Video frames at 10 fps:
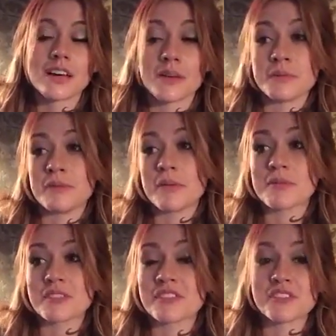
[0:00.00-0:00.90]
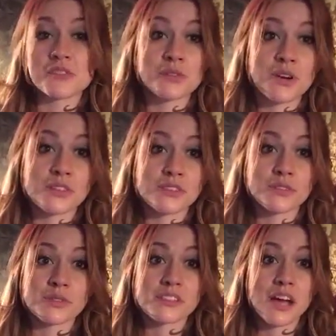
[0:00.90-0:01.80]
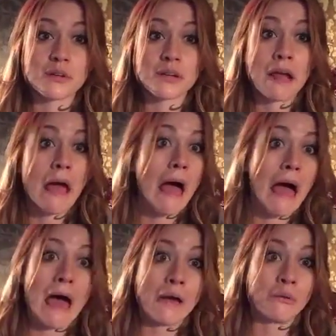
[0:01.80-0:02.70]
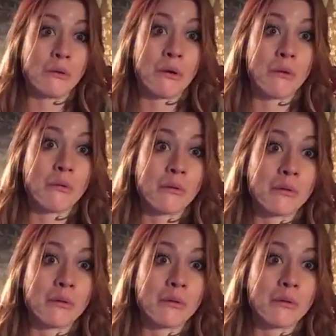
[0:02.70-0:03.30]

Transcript: maybe we should just do a crossover with Siren. I don't know.